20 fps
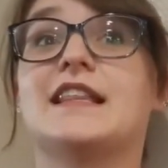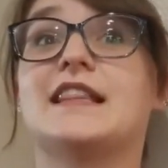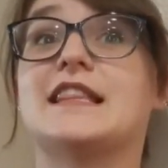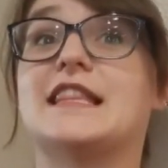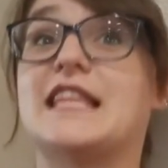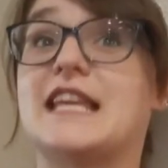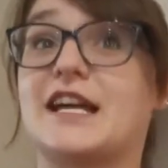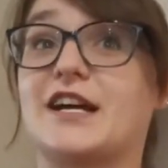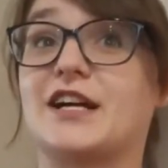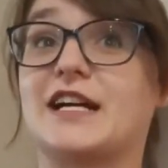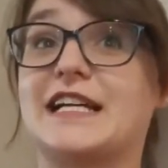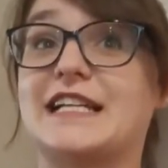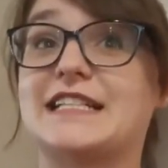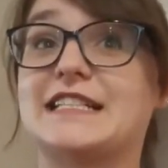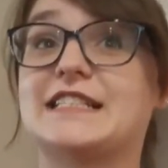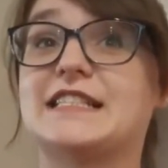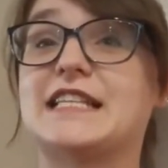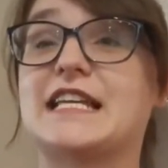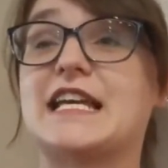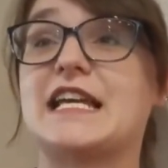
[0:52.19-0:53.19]
There
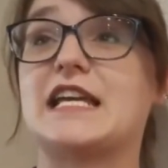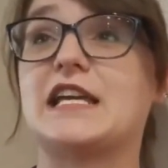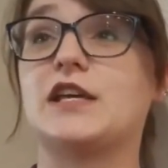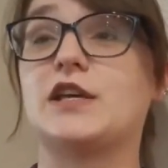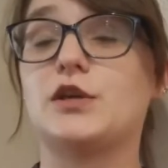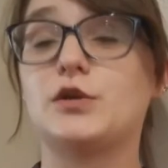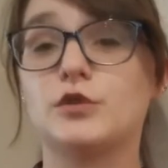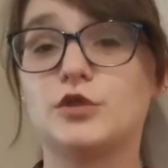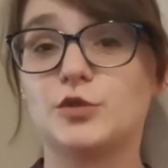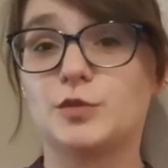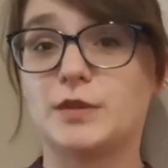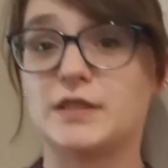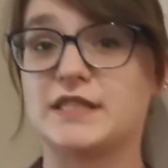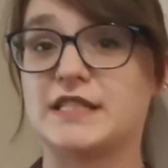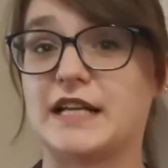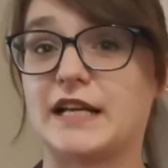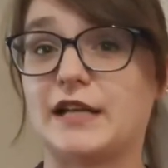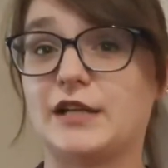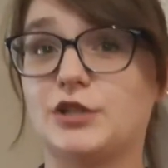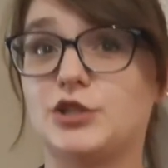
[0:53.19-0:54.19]
is a huge
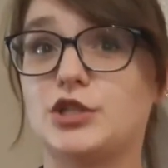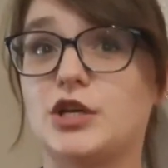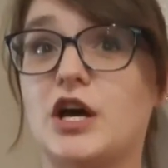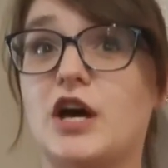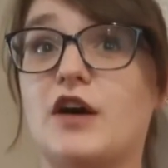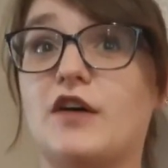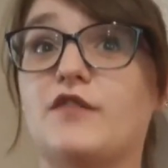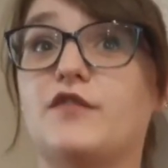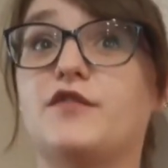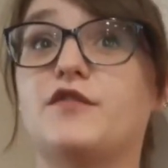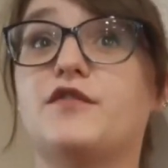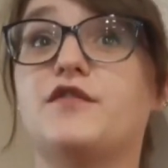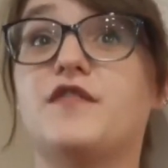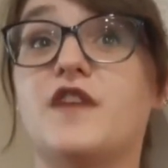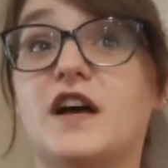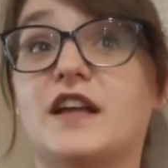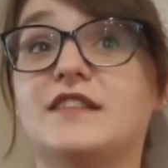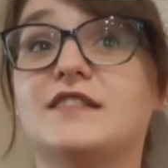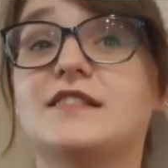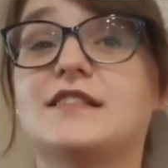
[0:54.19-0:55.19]
percentage of
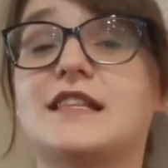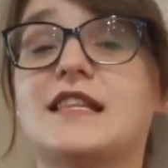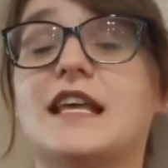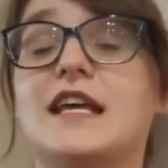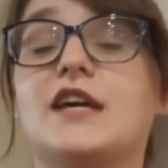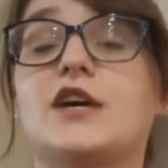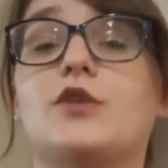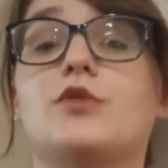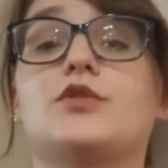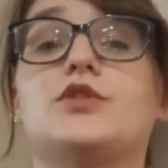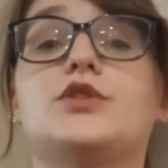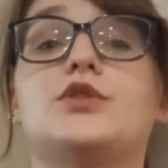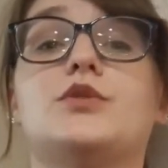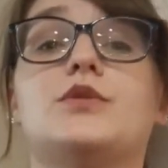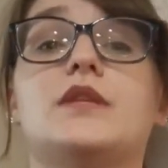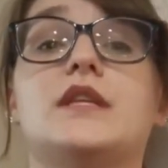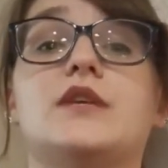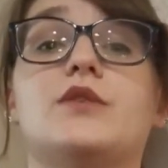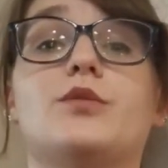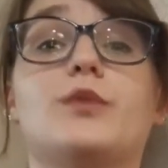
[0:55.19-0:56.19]
funds that go
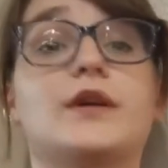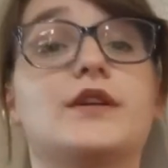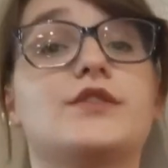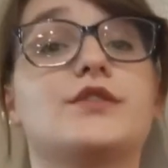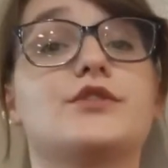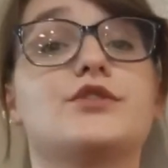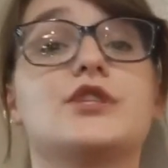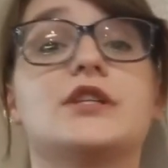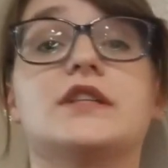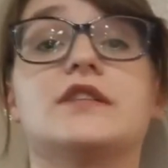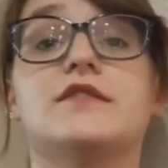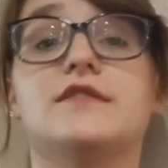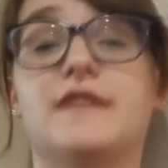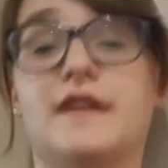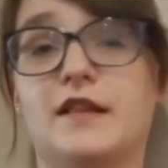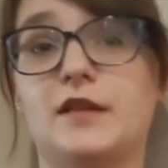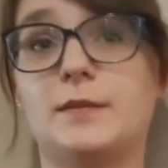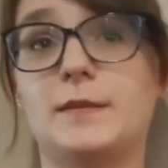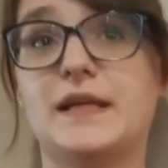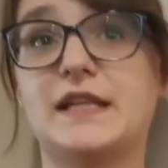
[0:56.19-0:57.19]
to the research and
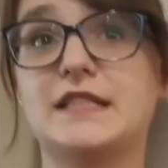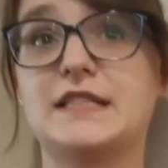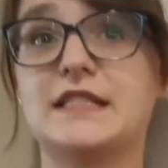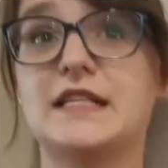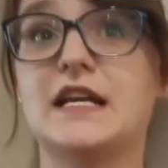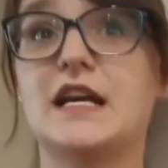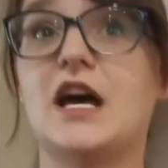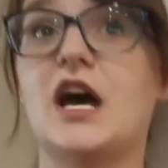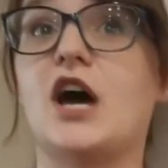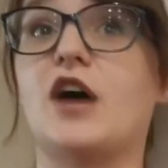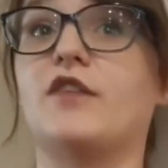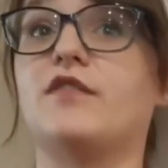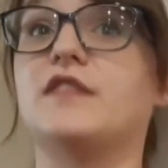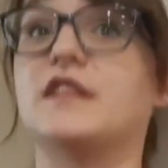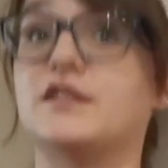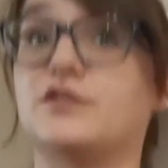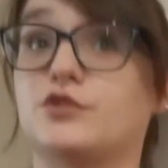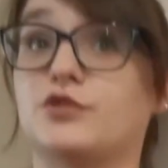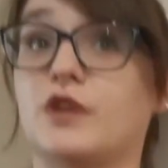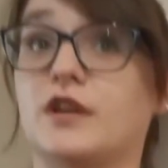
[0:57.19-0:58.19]
development of
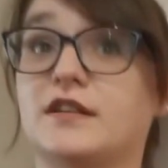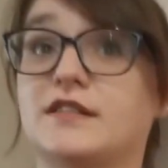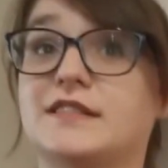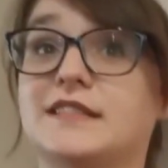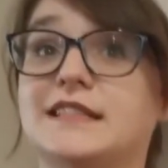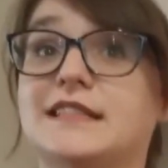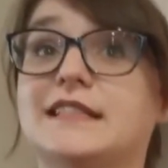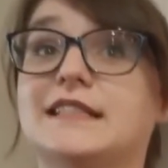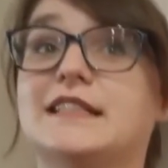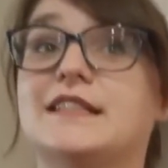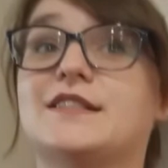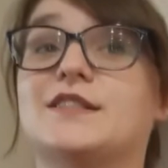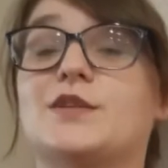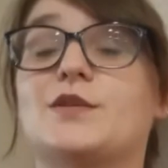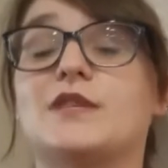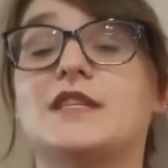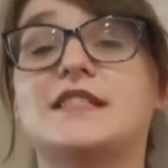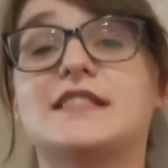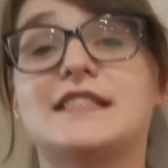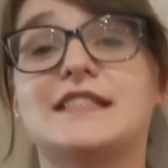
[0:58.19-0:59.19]
these drugs. So
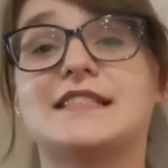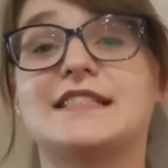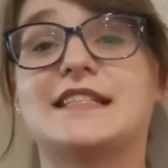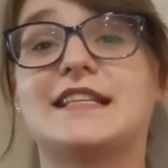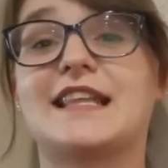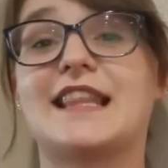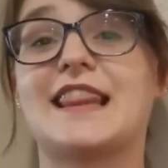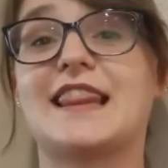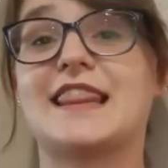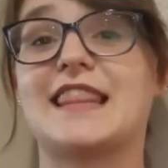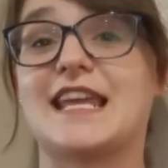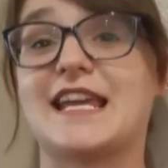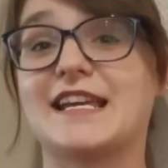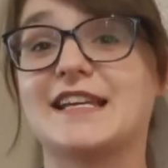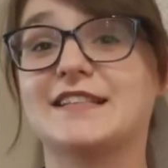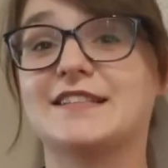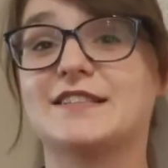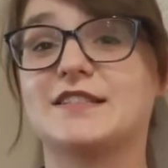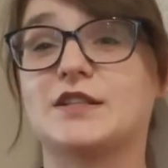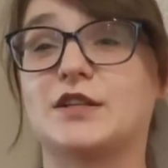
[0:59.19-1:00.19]
this is
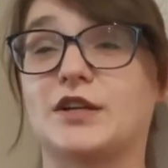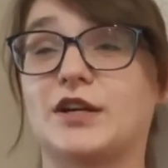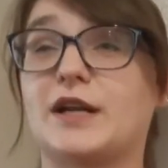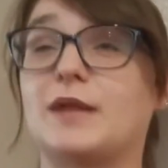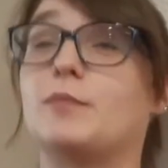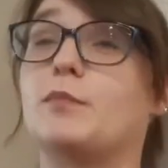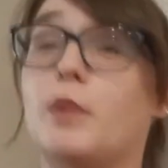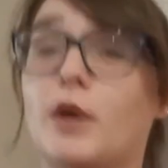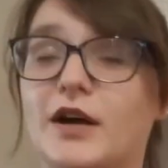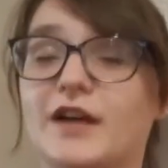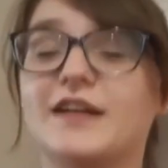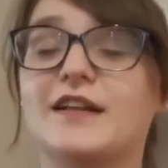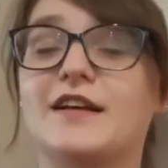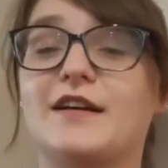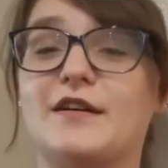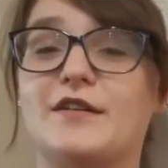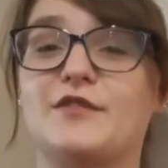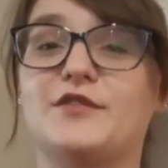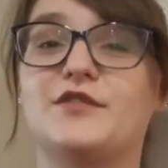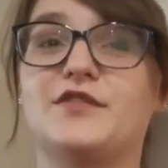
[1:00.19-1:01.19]
in part
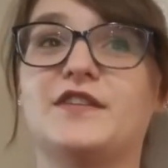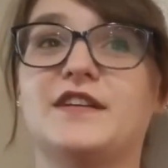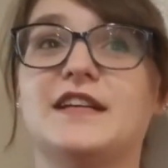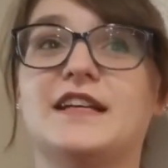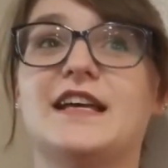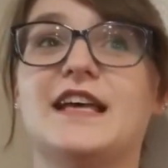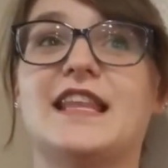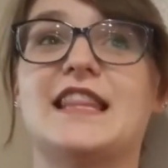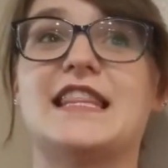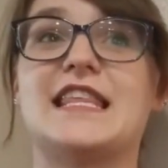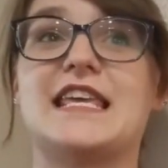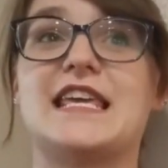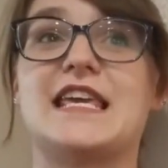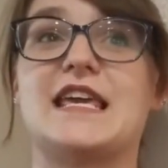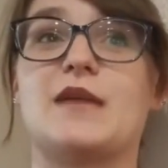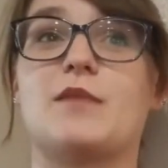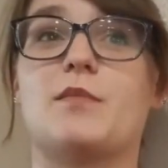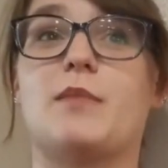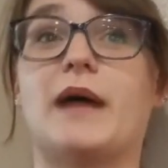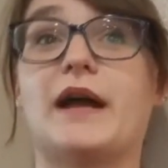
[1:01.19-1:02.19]
of
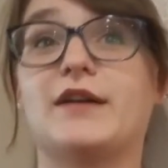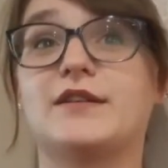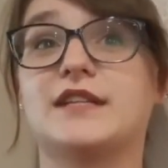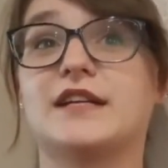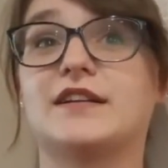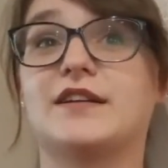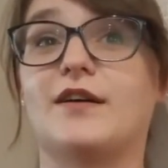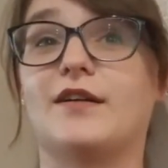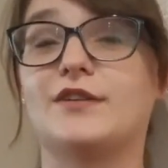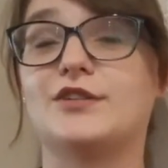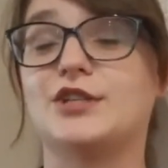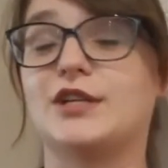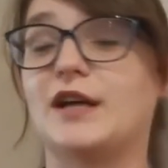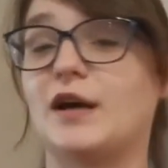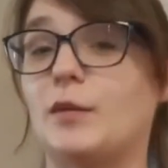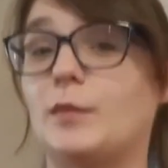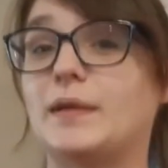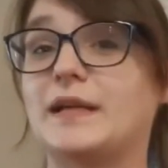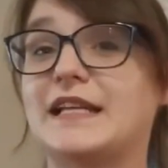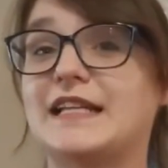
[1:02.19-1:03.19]
the biotechnology
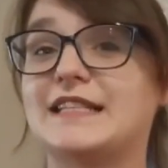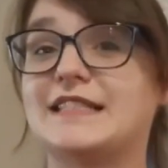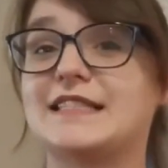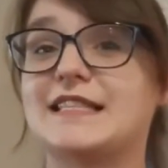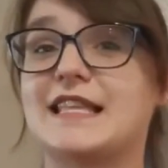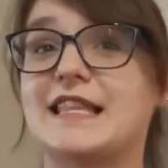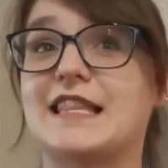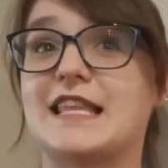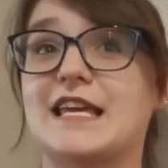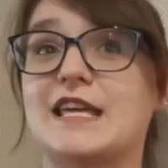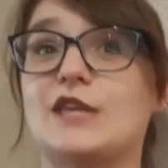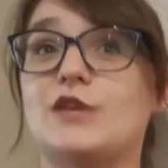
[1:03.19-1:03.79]
companies that